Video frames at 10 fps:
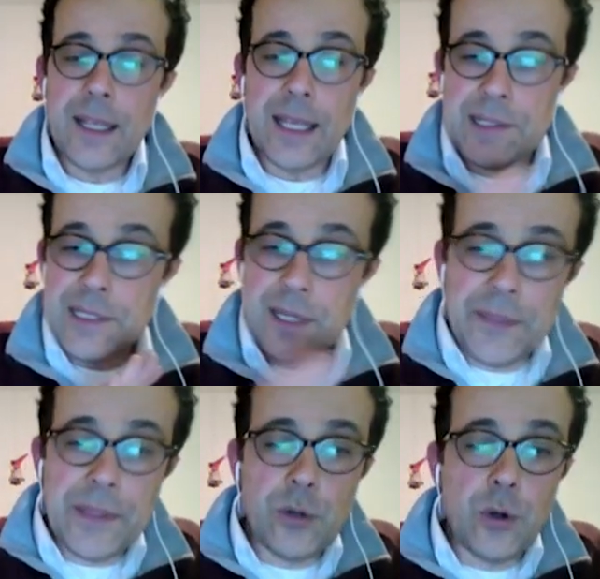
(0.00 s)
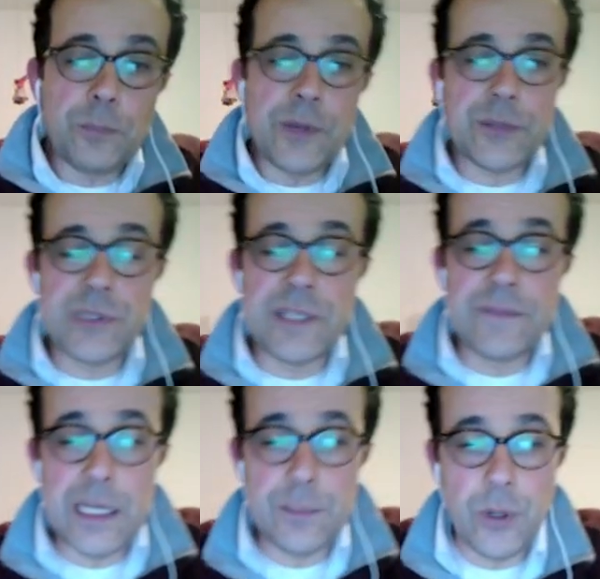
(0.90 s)
it's nothing compared to
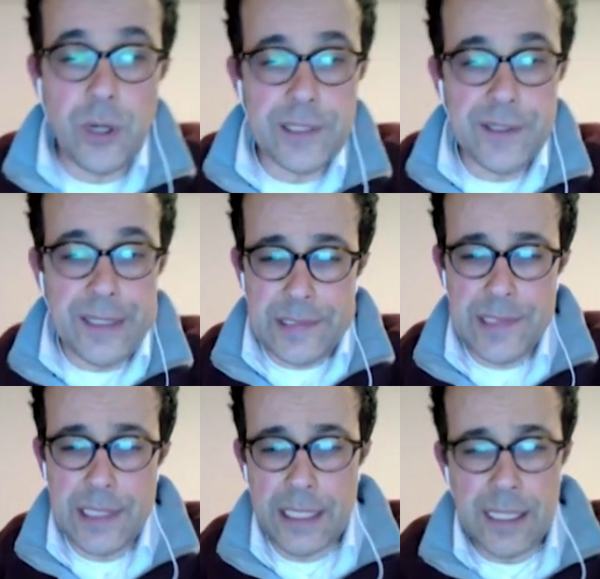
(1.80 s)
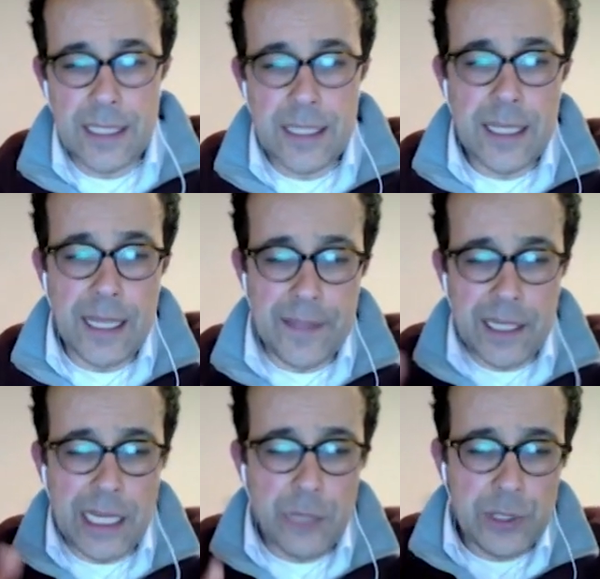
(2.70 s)
divine politics. And
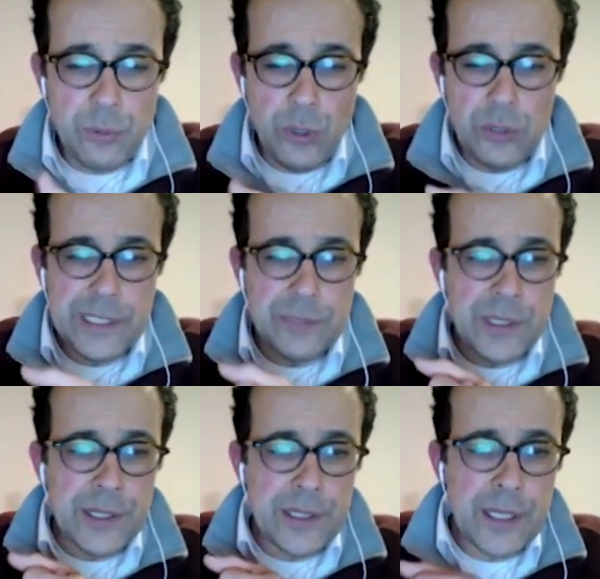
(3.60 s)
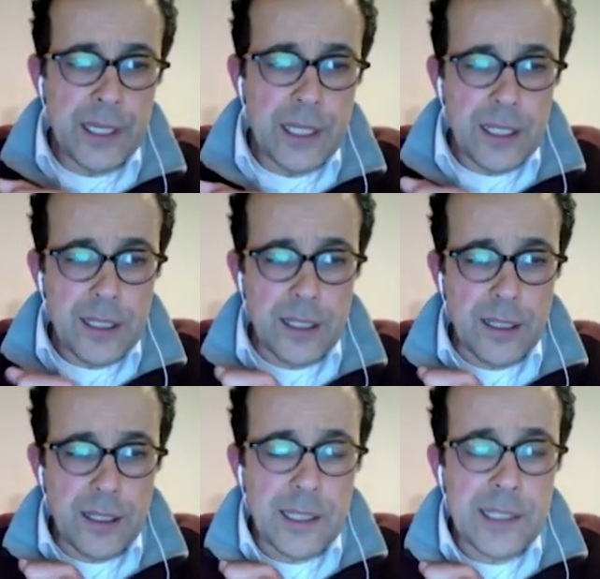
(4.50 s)
then I will quote him here.
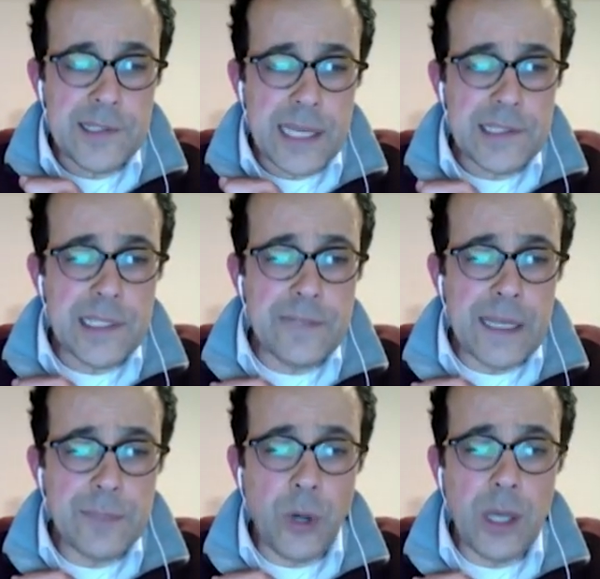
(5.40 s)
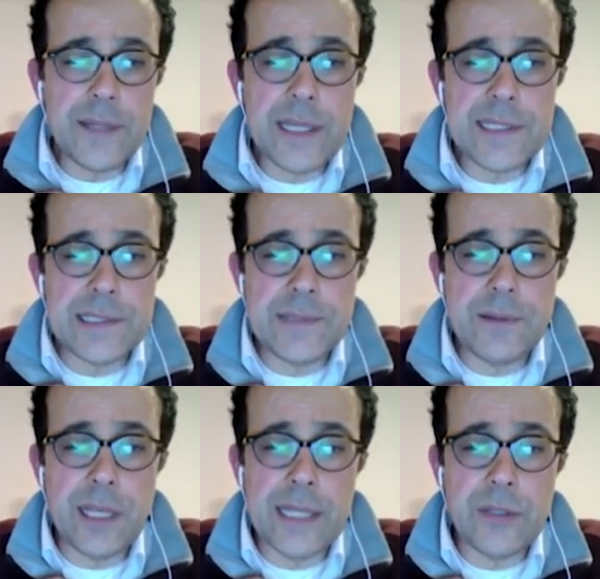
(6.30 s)
He says, divine politics is
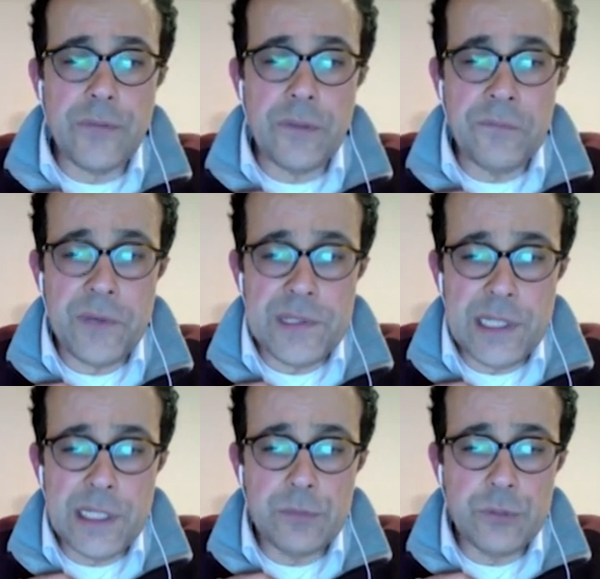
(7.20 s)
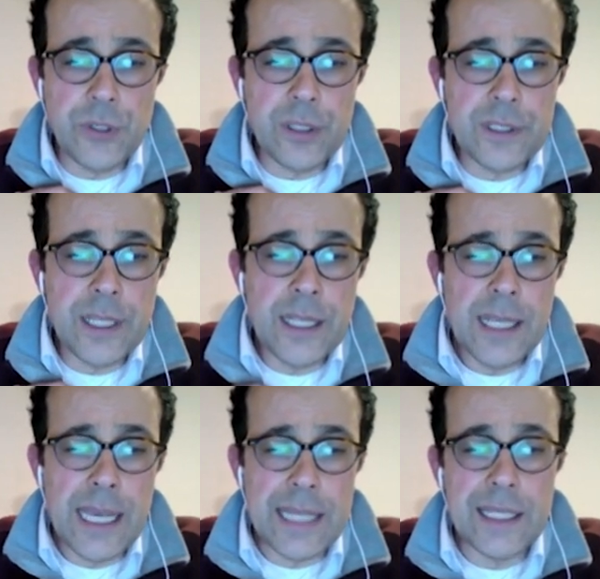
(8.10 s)
the light of the physical world
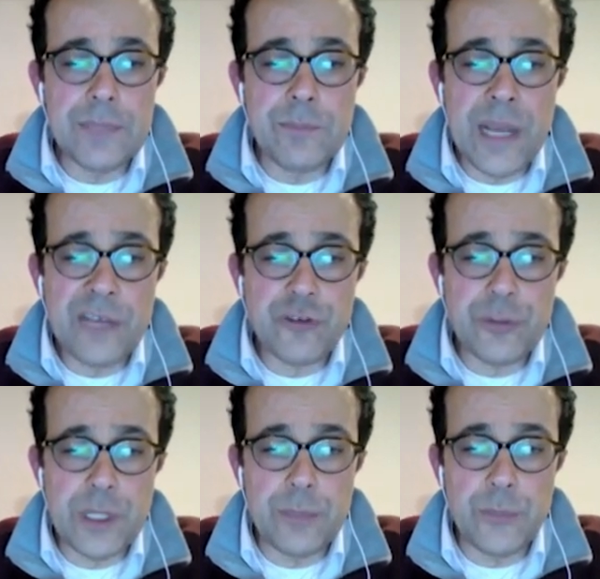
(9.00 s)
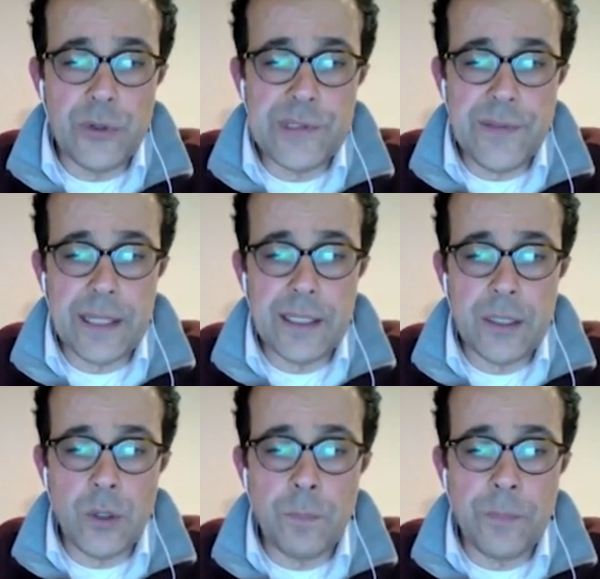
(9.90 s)
and an immeasurable mercy that
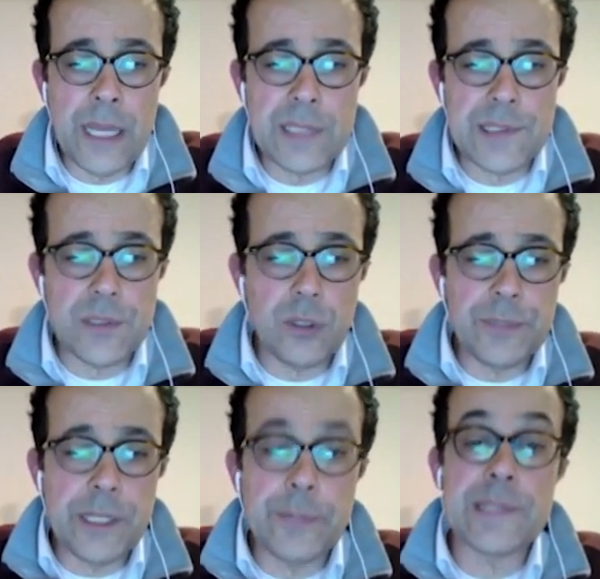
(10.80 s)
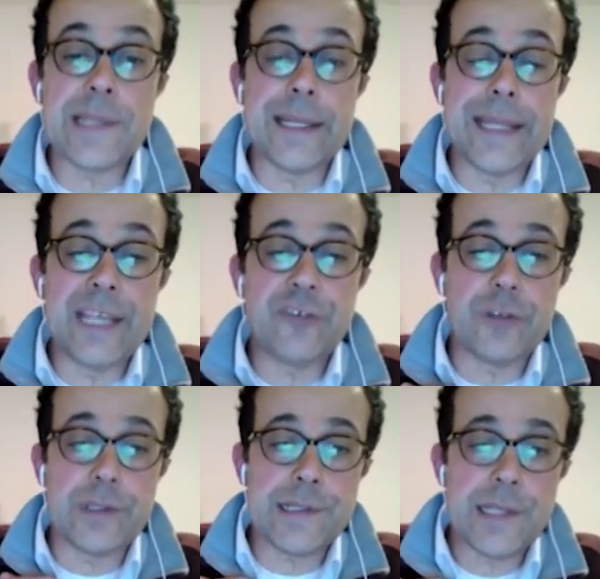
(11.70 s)
encompasses all peoples and
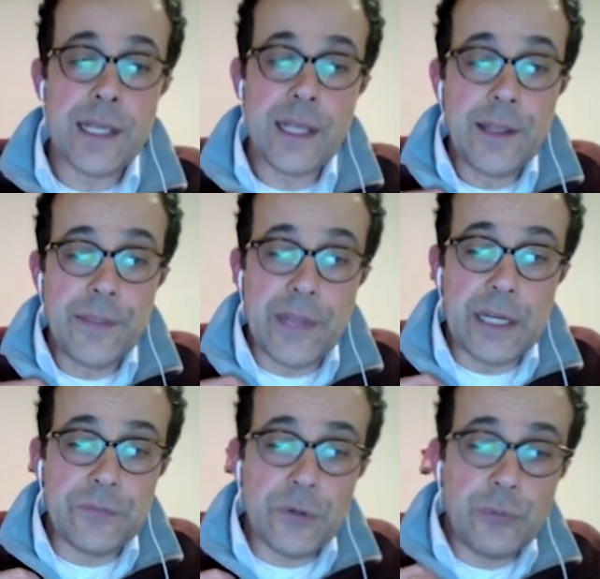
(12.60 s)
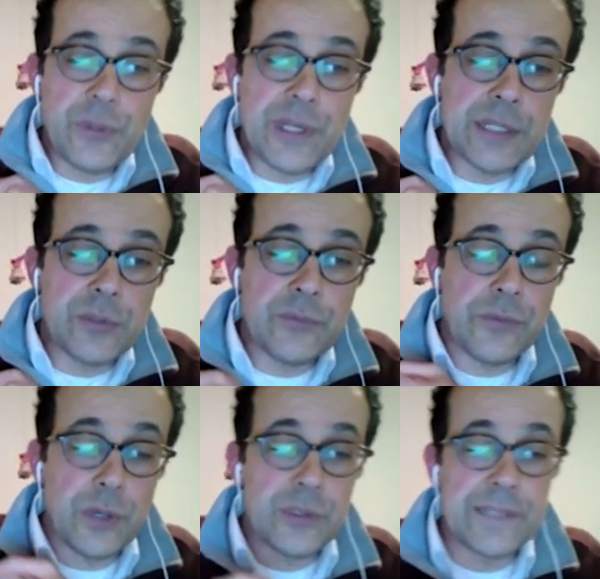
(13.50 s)
nations. Therefore, we need to
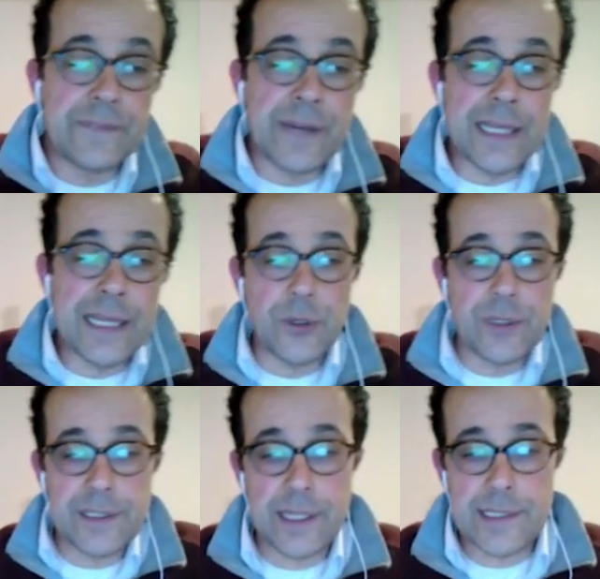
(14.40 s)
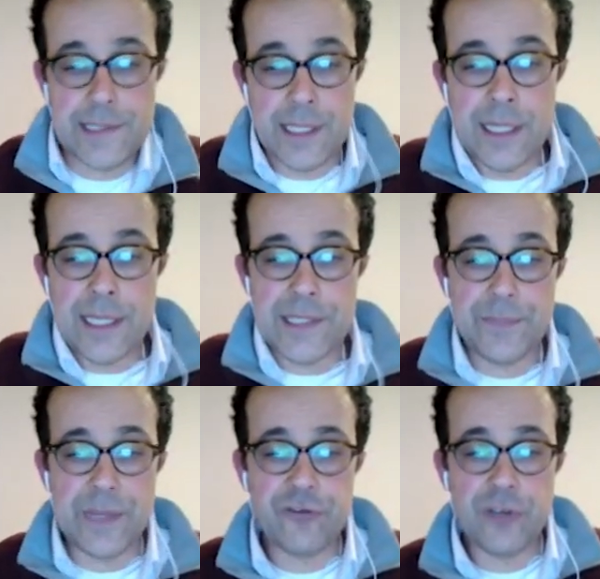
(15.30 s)
follow divine politics,
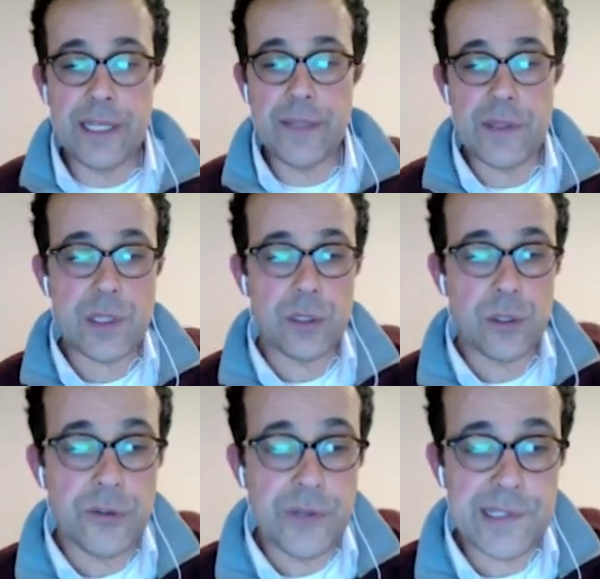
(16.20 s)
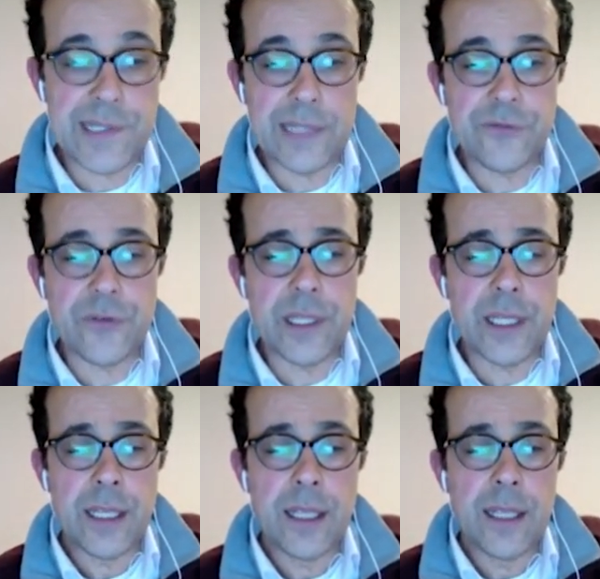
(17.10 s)
especially in this glorious century
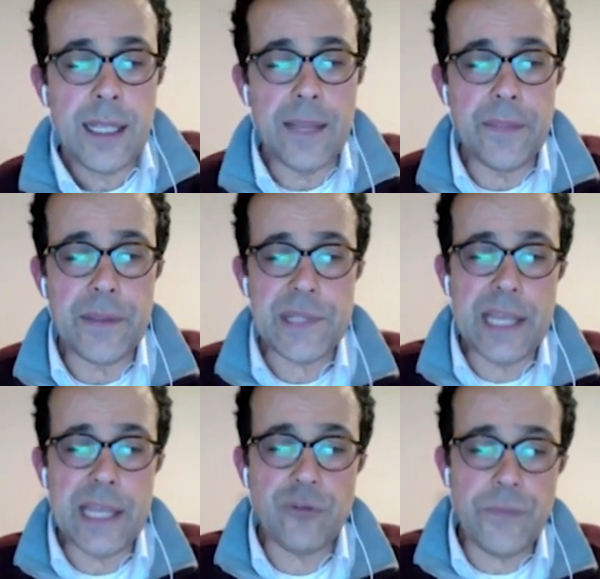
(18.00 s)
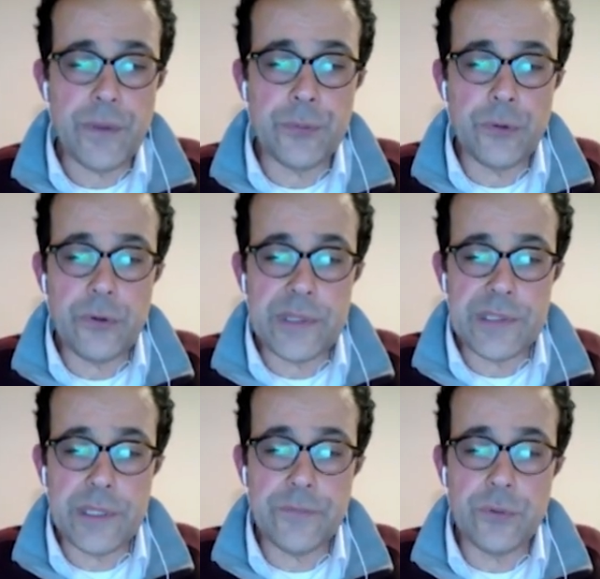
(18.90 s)
and this age of the
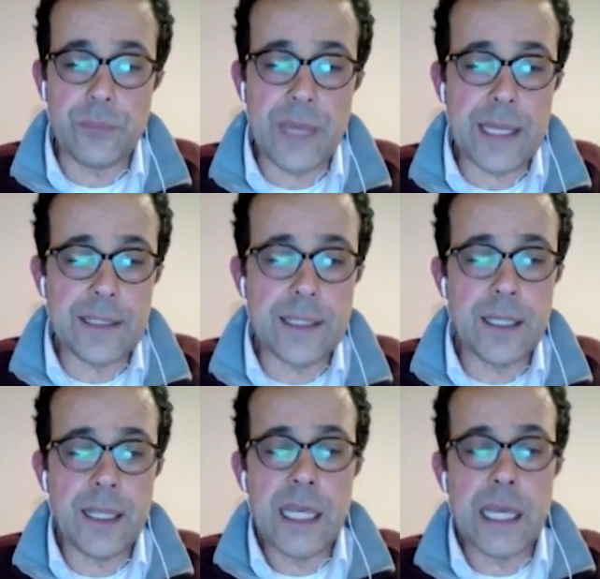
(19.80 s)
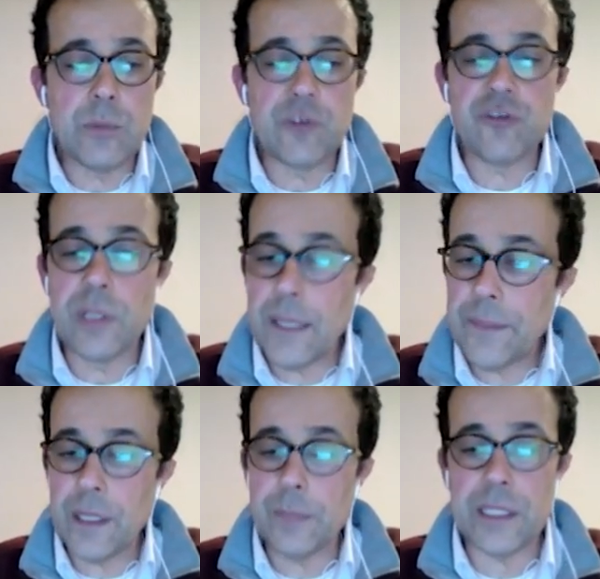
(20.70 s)
progress of humanity in which
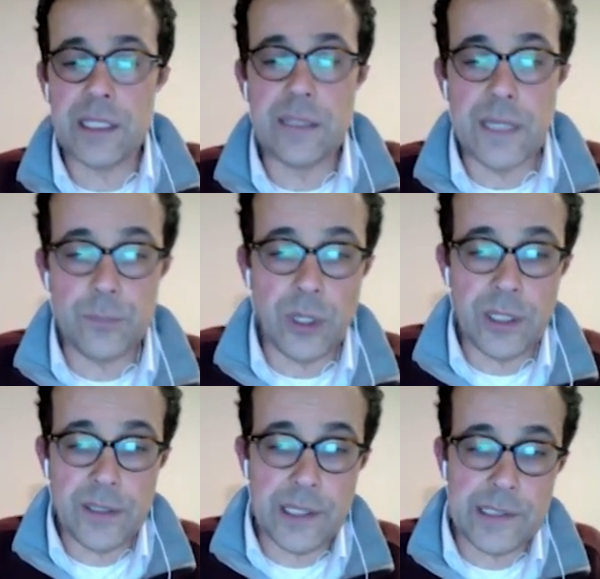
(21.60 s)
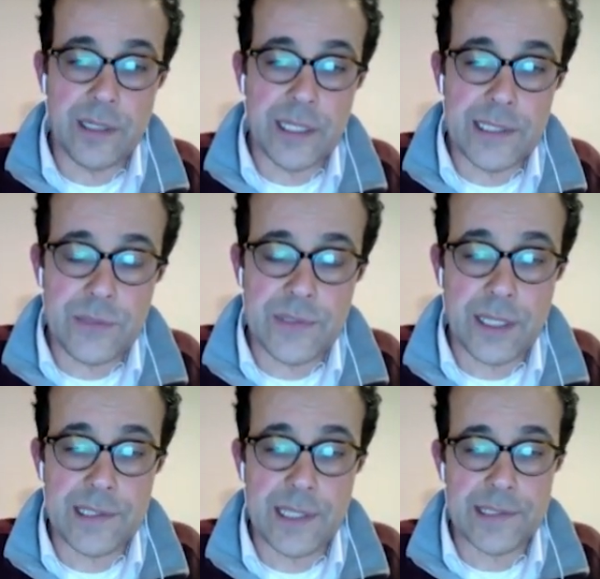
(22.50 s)
nothing but divine politics leads to
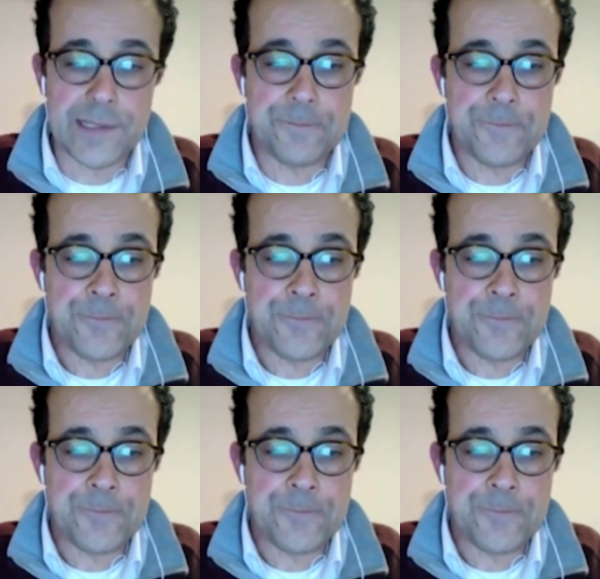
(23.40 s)
success.